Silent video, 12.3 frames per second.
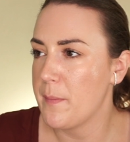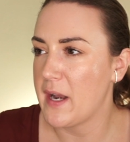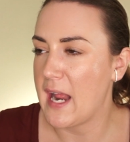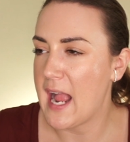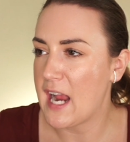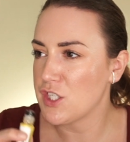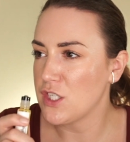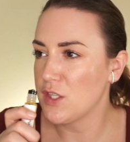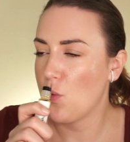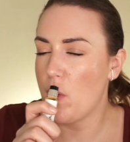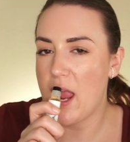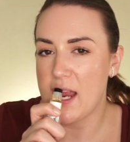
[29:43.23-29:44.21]
but I actually,
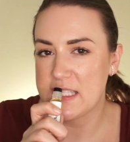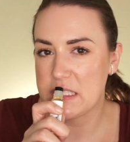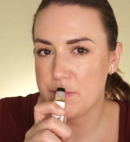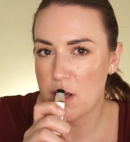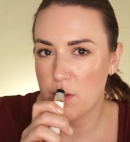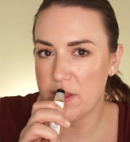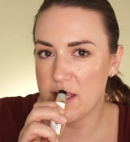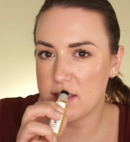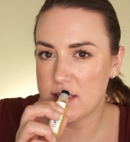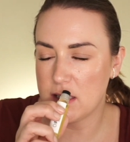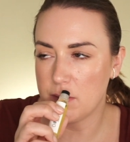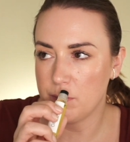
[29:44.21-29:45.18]
the way I smell
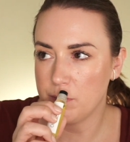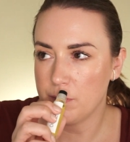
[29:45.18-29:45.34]
this,